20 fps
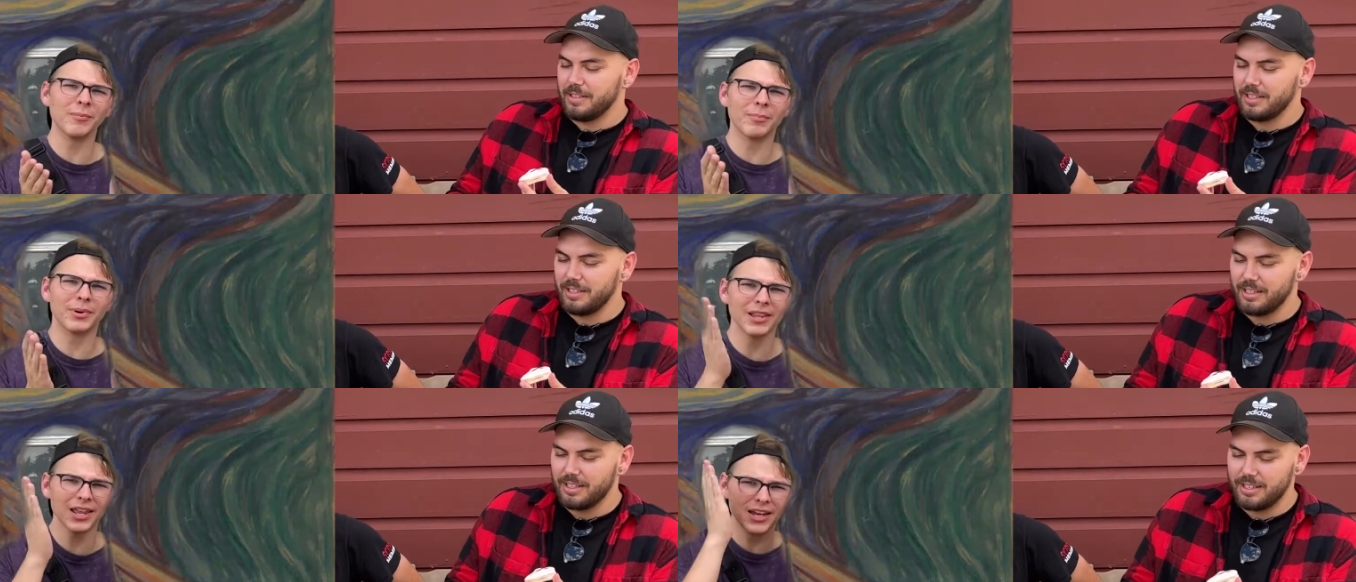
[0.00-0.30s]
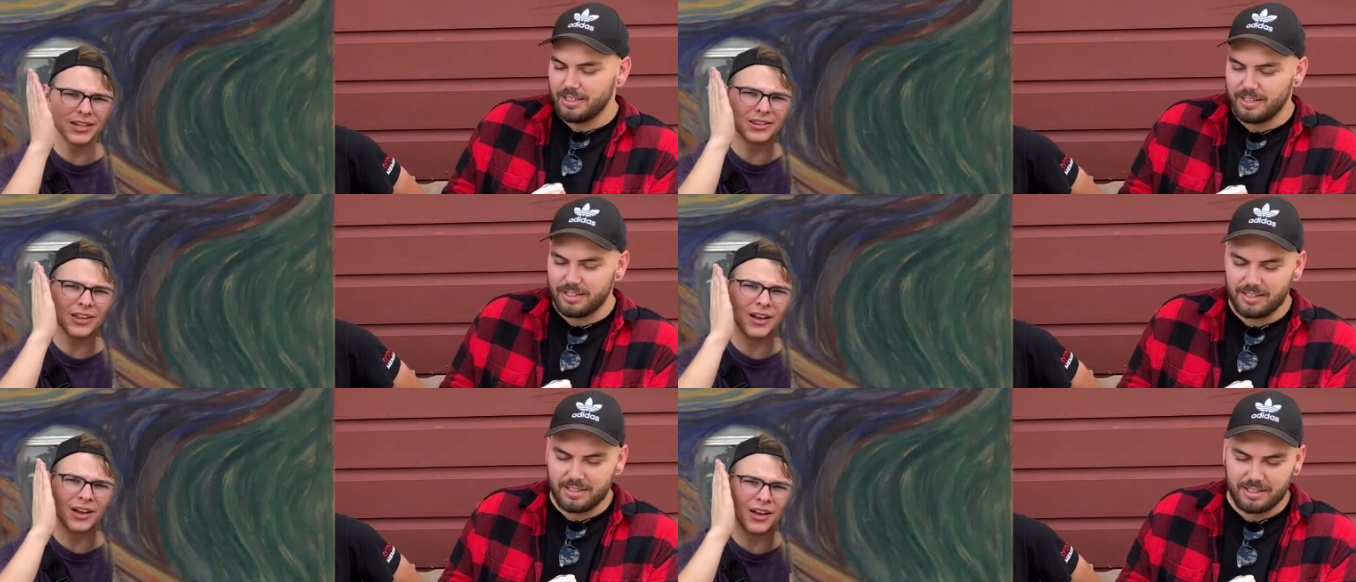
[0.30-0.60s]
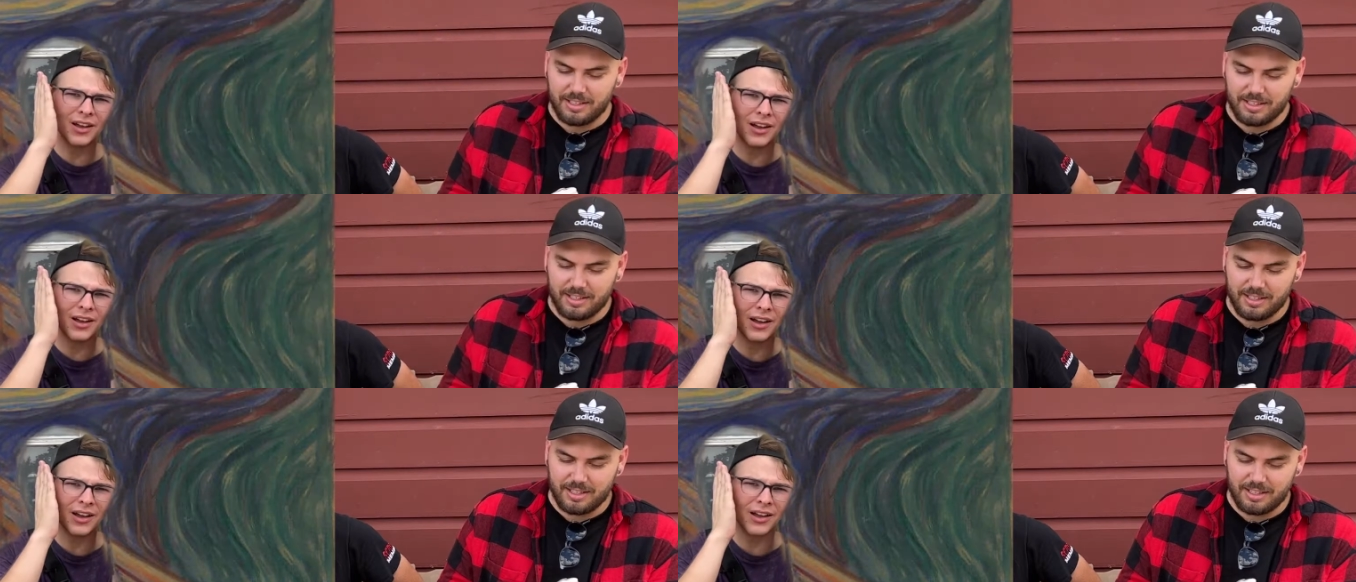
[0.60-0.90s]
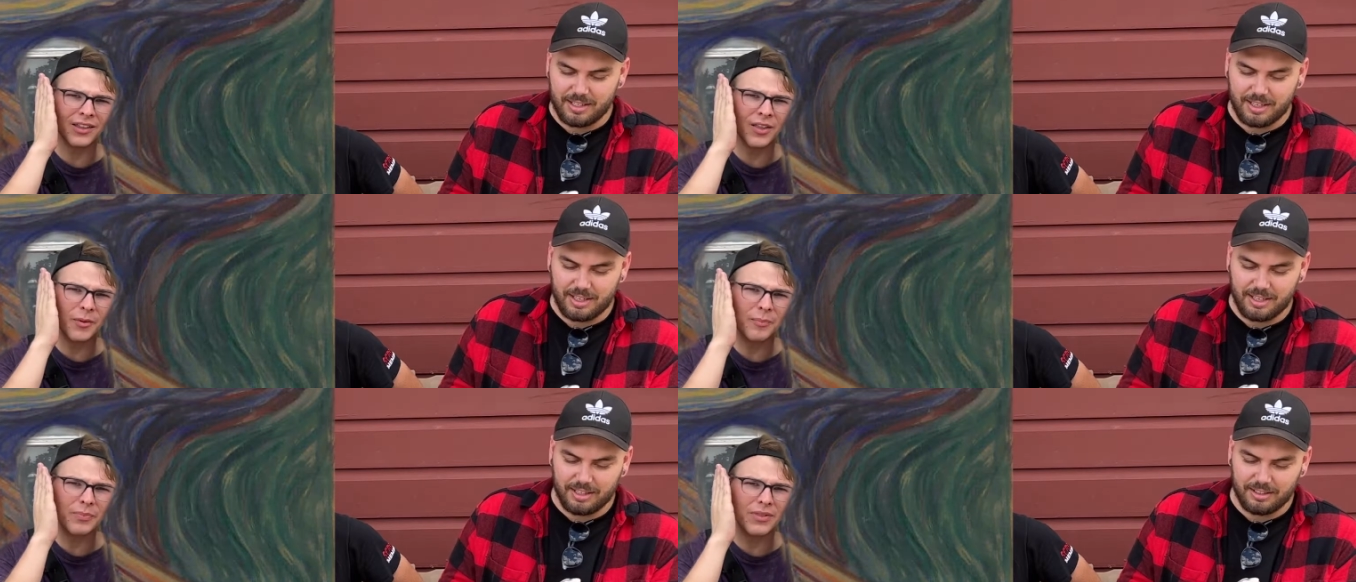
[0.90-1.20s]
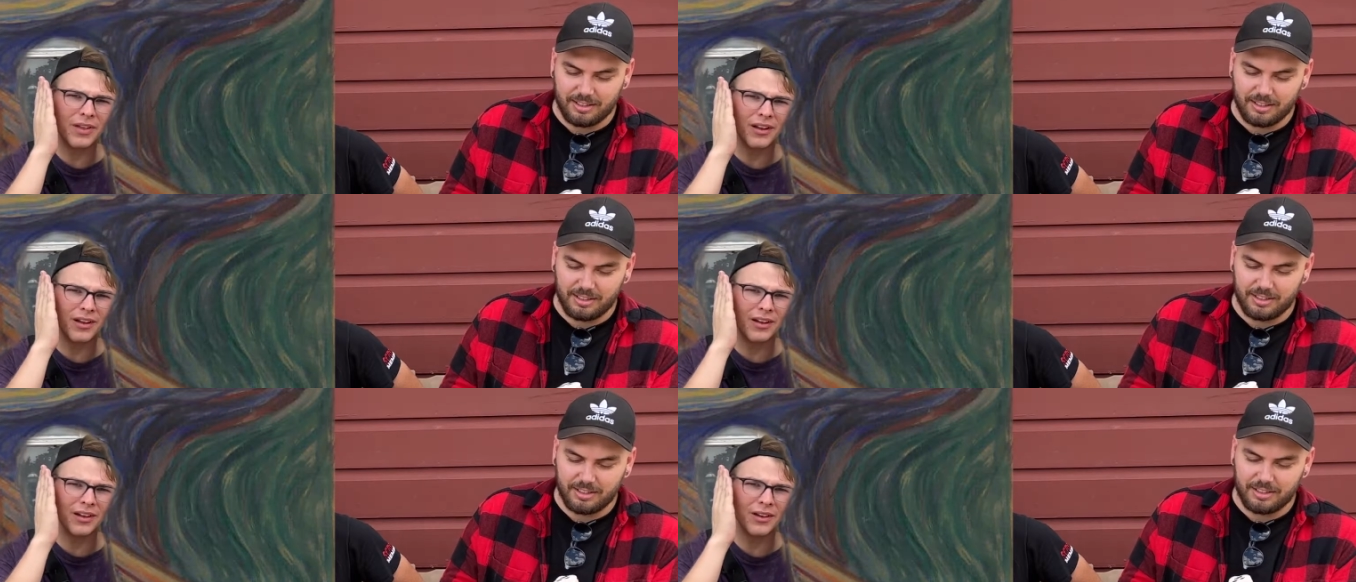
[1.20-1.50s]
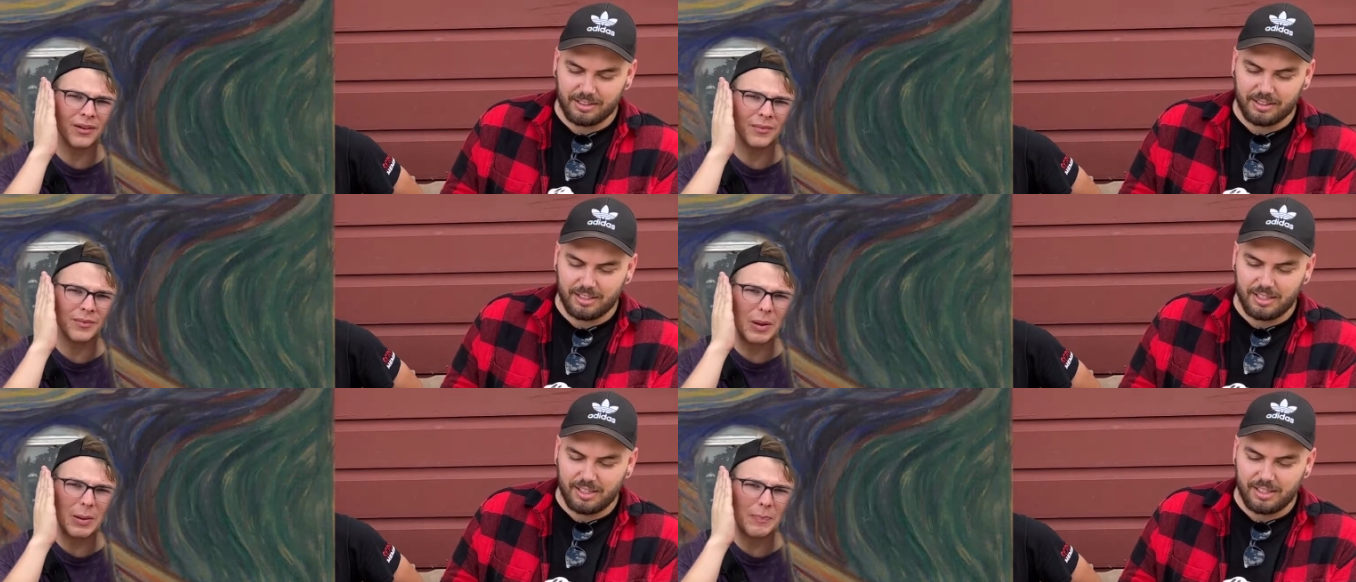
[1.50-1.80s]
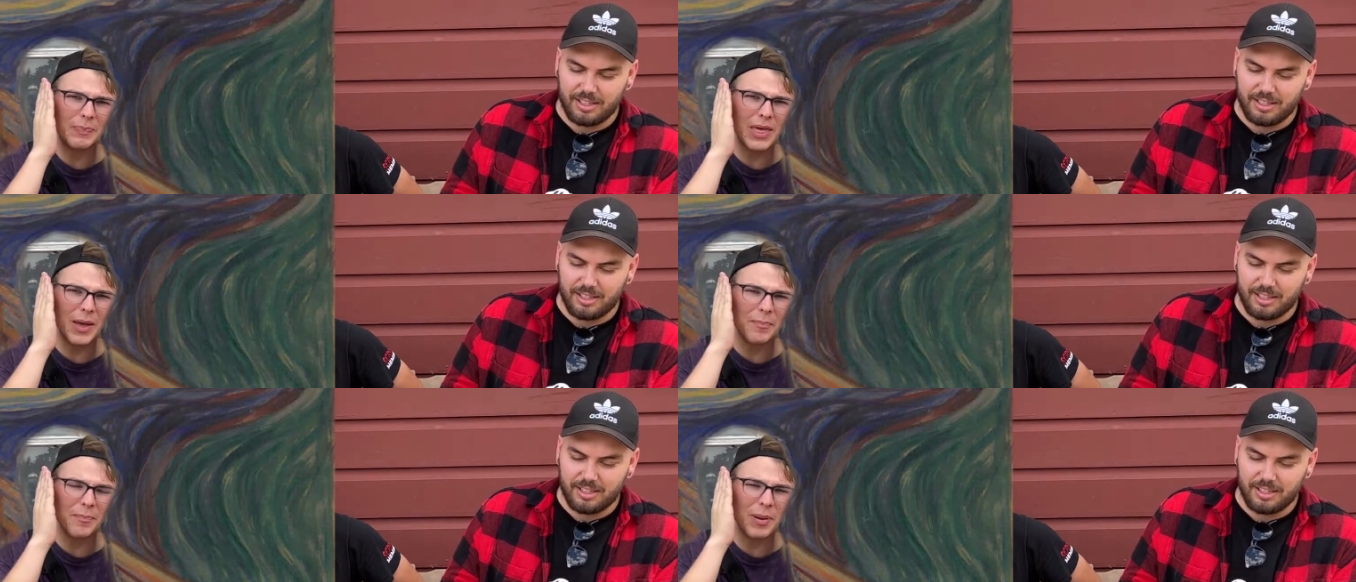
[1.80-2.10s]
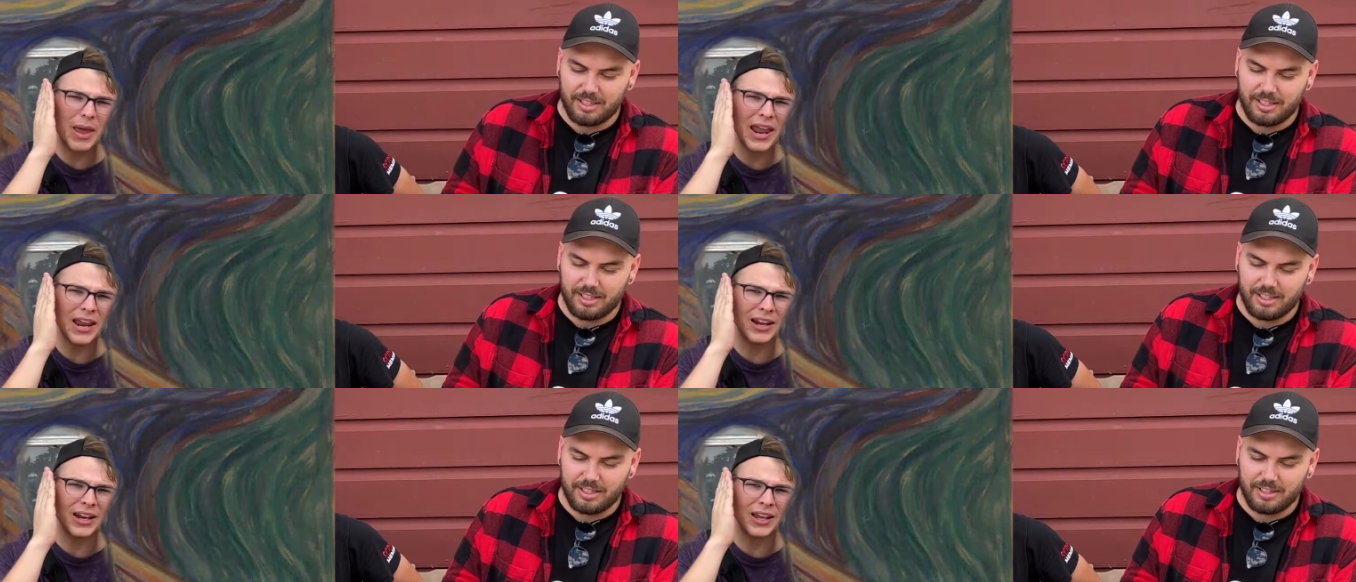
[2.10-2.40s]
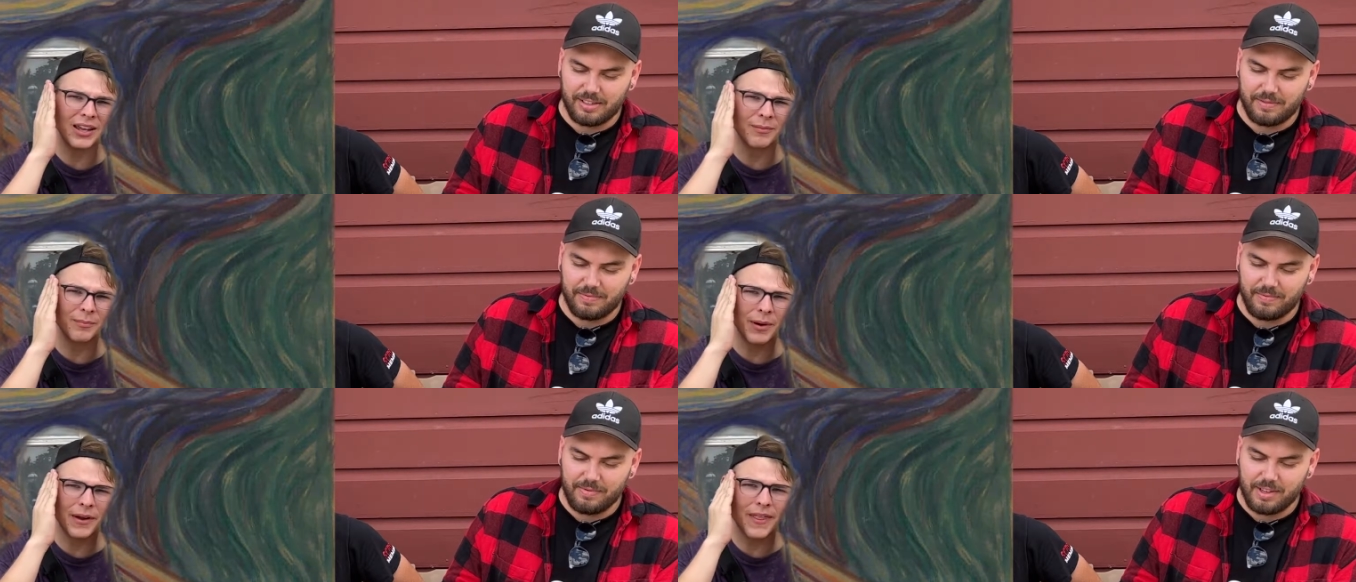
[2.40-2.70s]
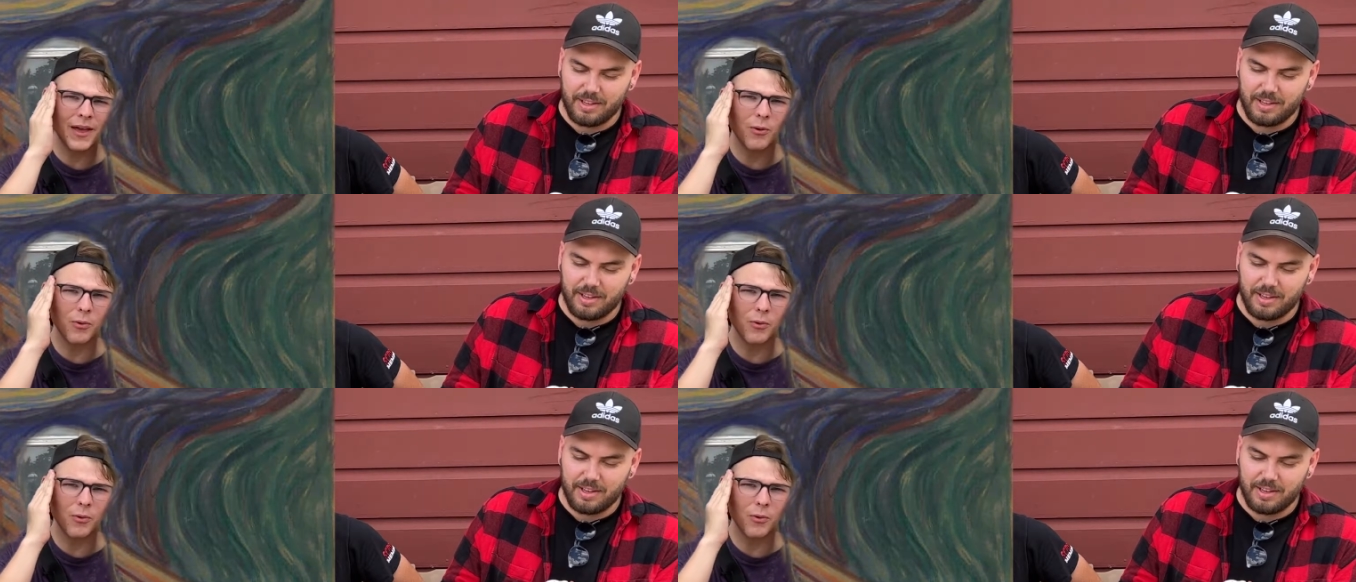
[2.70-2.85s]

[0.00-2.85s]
Speaker 1: but like that painting by that